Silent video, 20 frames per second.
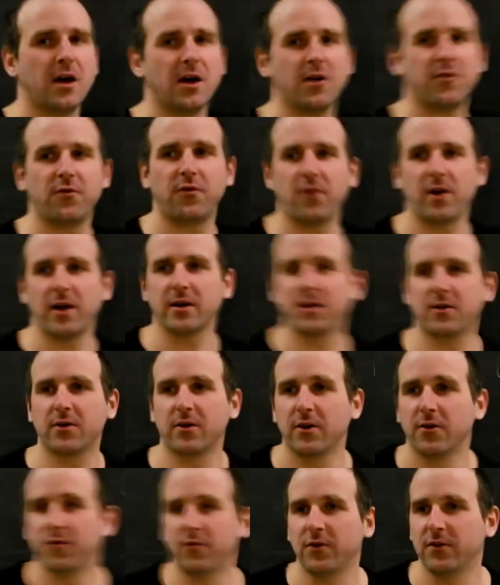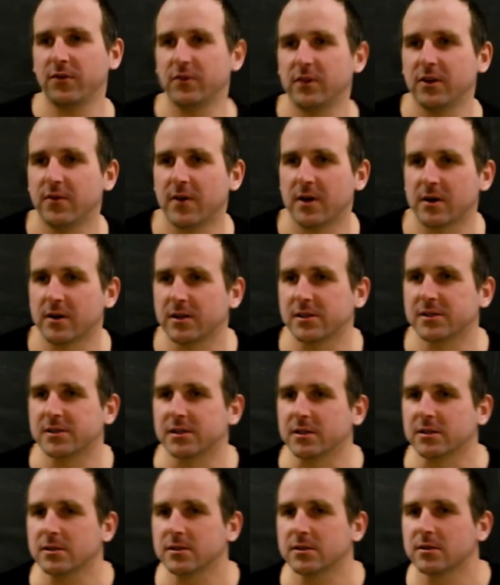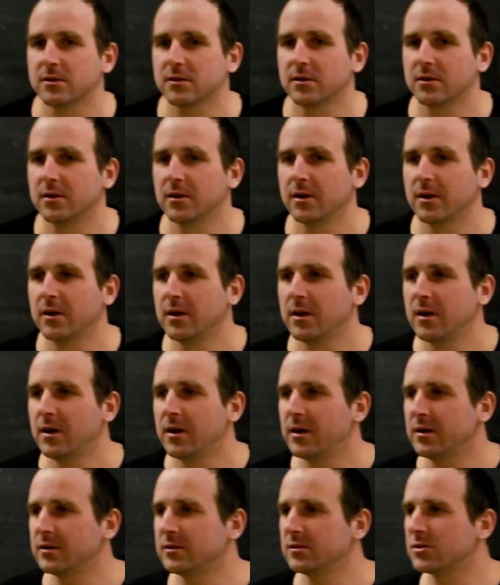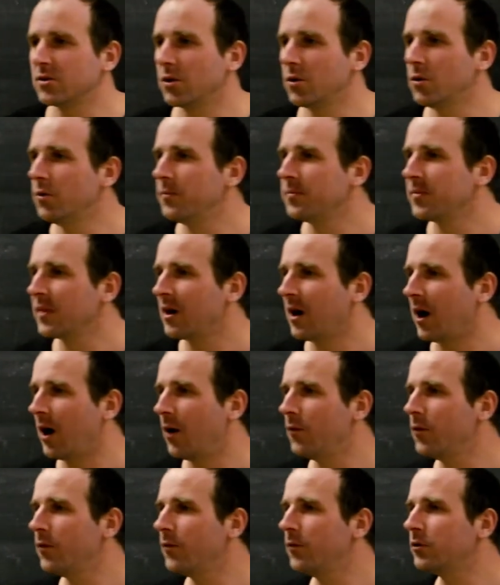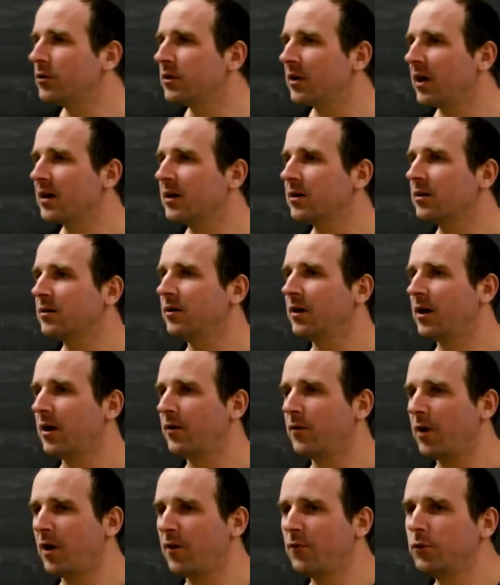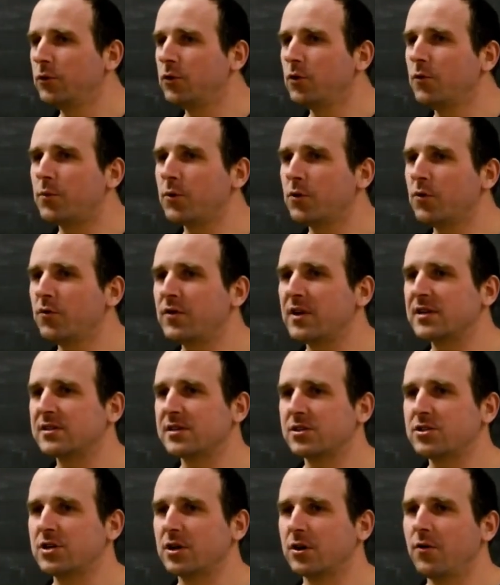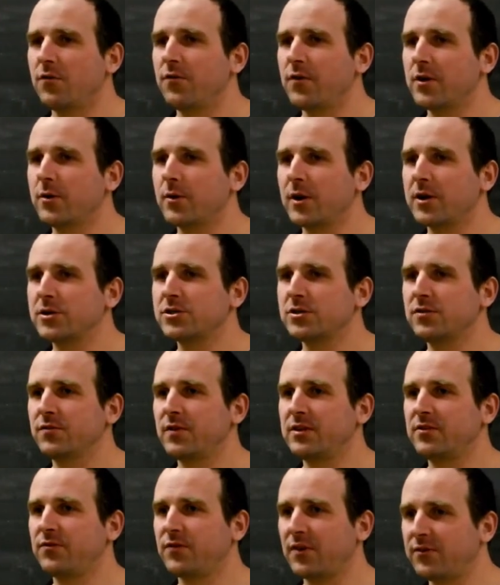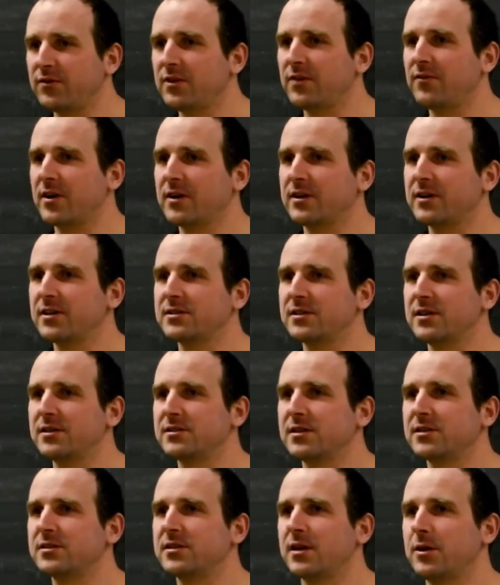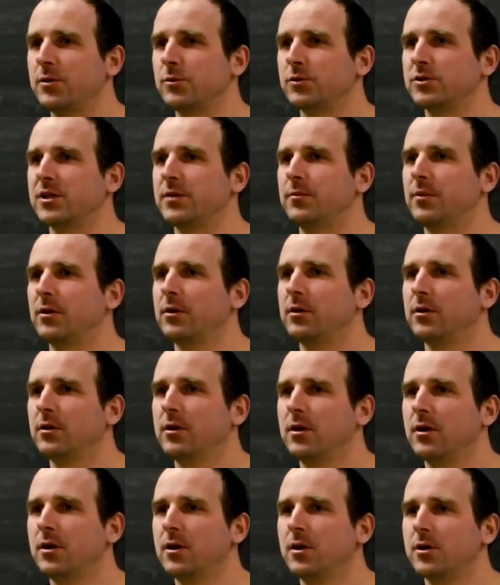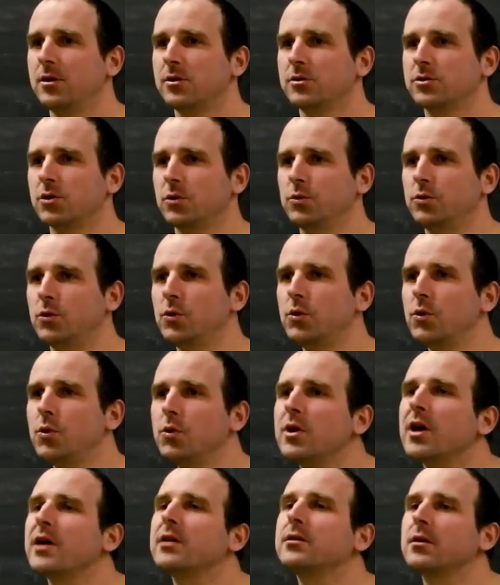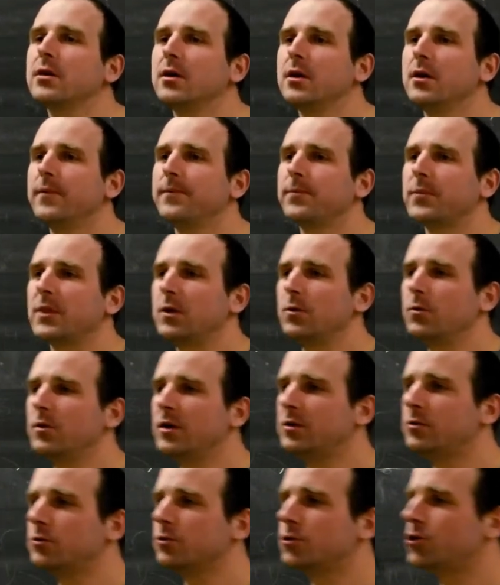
have like 50 vertices, and so how would you prove that such a configuration with 50 vertices is reducible? So to do that, you need to